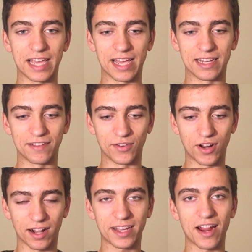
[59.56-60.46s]
and if you're
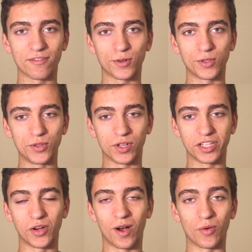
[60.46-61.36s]
not careful, you can
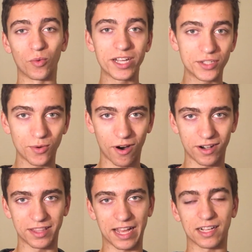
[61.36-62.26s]
go out way too
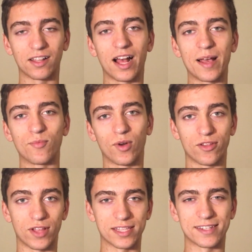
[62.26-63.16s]
hard on that climb,
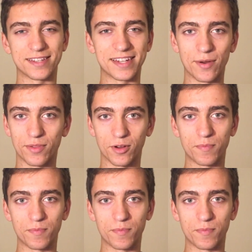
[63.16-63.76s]
whether that's to stay with your